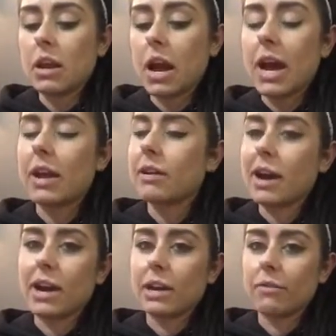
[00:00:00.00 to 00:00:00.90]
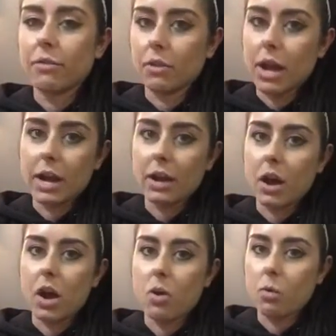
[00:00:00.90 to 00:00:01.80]
I had dieted for like
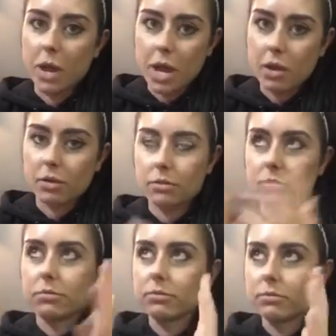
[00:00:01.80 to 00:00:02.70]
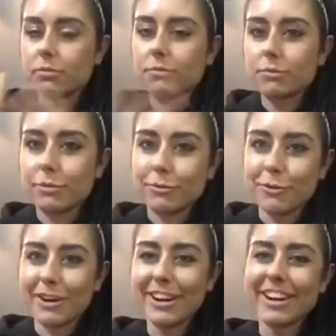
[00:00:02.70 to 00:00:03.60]
a whole week. before.